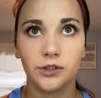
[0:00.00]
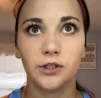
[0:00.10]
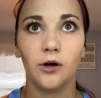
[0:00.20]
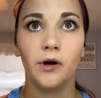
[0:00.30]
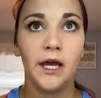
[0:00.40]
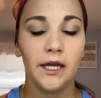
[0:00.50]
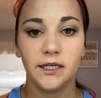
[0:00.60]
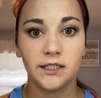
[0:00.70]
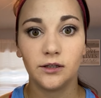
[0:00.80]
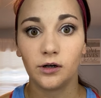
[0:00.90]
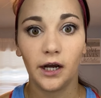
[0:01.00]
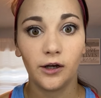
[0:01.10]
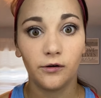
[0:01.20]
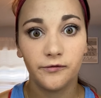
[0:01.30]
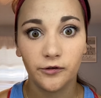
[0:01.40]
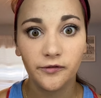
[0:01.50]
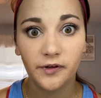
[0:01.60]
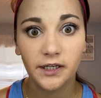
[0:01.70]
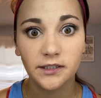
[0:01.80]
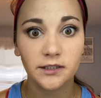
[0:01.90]
So it's either I go full
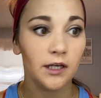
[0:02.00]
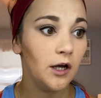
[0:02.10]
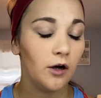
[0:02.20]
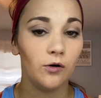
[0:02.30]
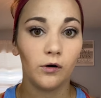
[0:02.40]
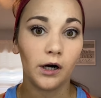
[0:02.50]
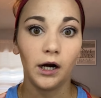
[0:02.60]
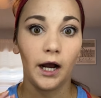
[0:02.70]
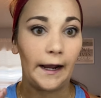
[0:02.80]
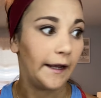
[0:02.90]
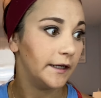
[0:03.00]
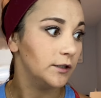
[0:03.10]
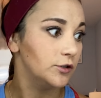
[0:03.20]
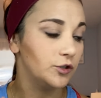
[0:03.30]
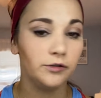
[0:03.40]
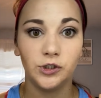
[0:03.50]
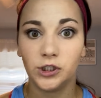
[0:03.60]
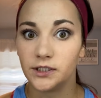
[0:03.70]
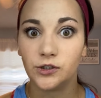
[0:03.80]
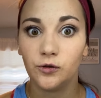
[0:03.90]
face or I
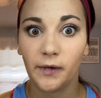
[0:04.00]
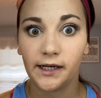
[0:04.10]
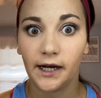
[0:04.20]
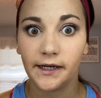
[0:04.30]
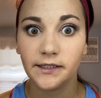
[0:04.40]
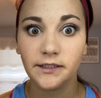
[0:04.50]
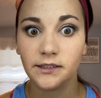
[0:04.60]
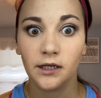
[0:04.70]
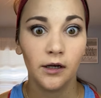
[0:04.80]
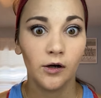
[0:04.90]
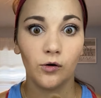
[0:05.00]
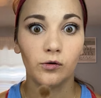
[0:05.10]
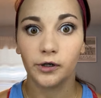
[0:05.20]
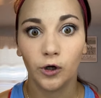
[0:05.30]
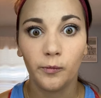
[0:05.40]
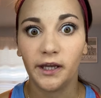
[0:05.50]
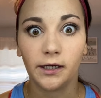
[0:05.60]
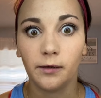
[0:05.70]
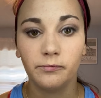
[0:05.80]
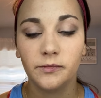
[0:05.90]
just do my eyes or no
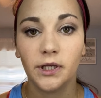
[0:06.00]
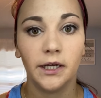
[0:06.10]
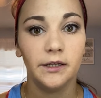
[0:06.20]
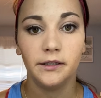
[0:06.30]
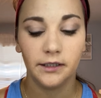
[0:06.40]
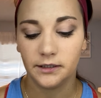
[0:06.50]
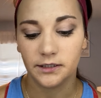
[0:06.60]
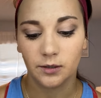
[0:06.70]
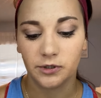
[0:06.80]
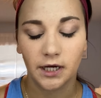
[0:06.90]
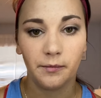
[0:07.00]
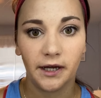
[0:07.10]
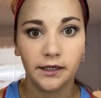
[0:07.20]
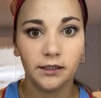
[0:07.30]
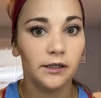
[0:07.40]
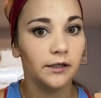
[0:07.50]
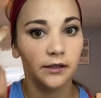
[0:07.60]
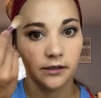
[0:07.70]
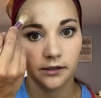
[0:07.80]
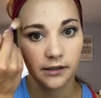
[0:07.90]
makeup. In the summertime,
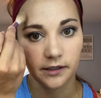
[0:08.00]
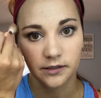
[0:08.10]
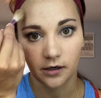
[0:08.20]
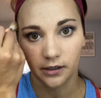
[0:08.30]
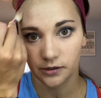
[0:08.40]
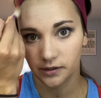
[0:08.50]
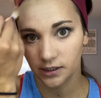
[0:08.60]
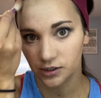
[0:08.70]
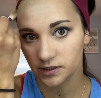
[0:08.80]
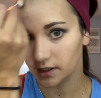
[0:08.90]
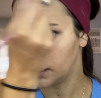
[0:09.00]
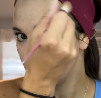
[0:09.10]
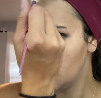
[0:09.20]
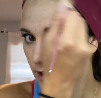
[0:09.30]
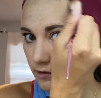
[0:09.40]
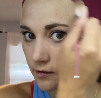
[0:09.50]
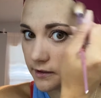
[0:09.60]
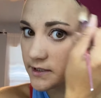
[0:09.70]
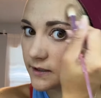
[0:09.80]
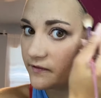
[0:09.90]
it's hard. You can't just like throw
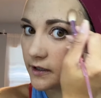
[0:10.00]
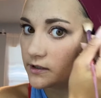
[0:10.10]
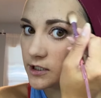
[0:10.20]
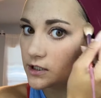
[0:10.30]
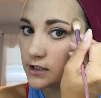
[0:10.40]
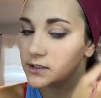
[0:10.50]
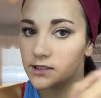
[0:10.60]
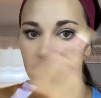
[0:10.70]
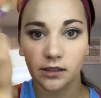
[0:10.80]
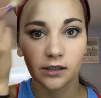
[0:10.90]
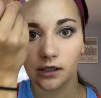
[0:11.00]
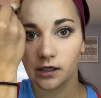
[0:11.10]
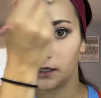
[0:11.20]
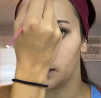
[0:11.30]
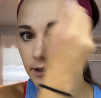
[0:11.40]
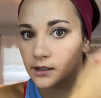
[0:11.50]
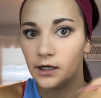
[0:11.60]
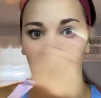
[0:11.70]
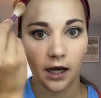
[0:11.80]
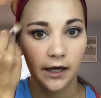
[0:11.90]
on some foundation, concealer, and
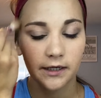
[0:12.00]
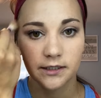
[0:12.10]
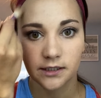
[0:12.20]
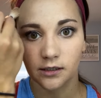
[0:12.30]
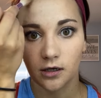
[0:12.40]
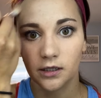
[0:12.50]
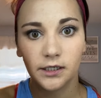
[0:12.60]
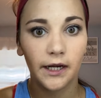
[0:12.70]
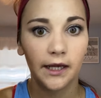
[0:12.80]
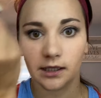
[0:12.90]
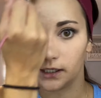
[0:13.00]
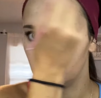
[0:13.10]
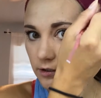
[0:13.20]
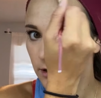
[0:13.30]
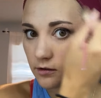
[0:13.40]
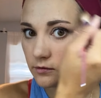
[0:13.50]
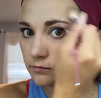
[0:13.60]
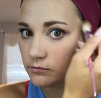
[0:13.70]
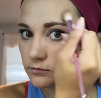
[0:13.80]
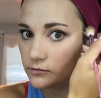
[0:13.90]
eyes and call it a day. Like, no,
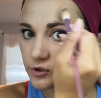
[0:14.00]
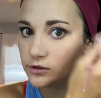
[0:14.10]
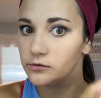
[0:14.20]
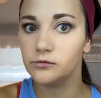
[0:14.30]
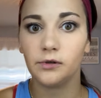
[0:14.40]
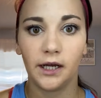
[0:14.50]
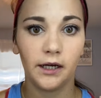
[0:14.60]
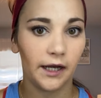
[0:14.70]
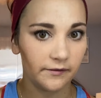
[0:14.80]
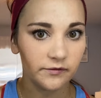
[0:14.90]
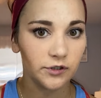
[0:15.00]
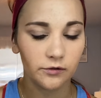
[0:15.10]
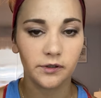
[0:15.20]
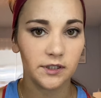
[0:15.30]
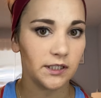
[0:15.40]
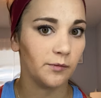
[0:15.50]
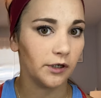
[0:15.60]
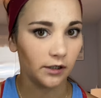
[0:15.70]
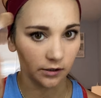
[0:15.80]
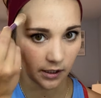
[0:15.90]
you have to in the
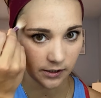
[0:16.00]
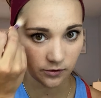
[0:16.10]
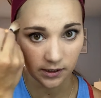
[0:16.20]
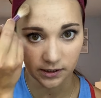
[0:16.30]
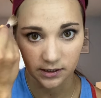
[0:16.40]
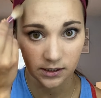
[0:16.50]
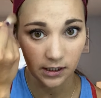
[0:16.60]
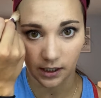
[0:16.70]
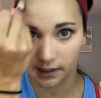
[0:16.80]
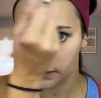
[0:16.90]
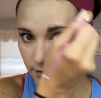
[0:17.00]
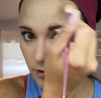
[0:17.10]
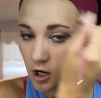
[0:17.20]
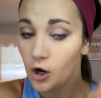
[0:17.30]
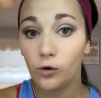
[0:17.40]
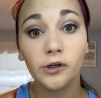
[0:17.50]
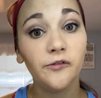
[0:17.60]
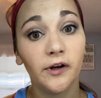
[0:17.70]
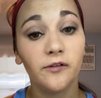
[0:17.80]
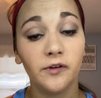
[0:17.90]
summer contour, at least I do. Or you
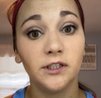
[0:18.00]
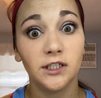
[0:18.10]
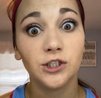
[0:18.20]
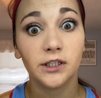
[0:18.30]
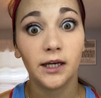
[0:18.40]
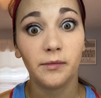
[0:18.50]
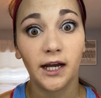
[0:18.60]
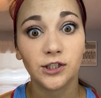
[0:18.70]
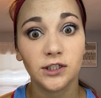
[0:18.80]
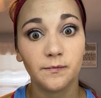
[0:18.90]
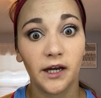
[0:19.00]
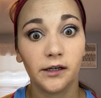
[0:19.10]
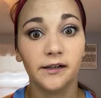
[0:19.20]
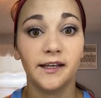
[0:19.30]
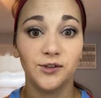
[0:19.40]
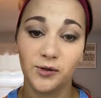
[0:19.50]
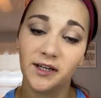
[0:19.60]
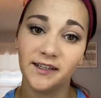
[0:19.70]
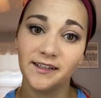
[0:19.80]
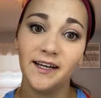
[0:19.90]
found a foundation that matches better, that you
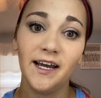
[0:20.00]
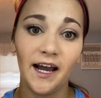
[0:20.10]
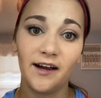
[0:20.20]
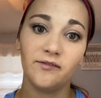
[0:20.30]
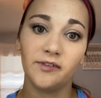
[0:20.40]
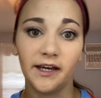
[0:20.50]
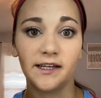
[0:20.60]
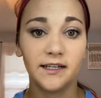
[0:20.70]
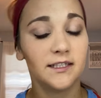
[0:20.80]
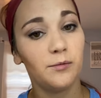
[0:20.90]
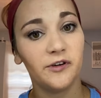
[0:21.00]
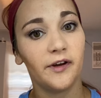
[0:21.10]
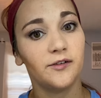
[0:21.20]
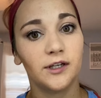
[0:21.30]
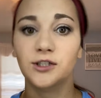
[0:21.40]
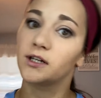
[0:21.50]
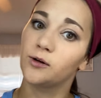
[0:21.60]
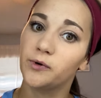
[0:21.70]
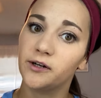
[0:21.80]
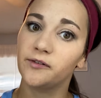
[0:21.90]
can have like a summer foundation
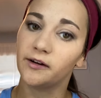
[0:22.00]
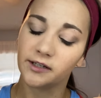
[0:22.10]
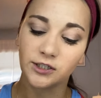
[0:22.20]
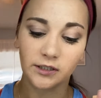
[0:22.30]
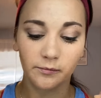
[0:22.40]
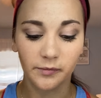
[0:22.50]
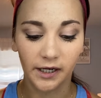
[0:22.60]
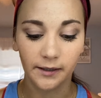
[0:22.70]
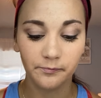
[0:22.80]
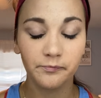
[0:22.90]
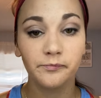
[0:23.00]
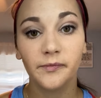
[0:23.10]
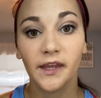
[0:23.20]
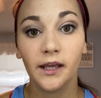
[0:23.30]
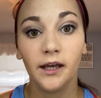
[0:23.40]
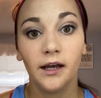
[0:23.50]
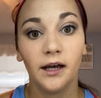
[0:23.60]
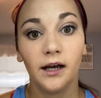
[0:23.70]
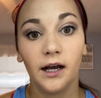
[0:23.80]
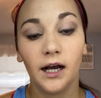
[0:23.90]
and winter foundation, but
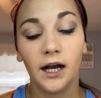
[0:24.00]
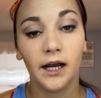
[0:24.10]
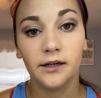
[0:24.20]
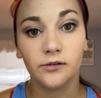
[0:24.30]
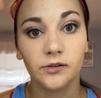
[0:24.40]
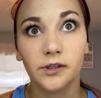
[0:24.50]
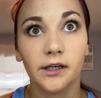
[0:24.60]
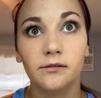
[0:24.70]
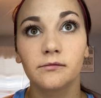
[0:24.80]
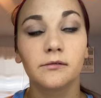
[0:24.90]
I don't do that.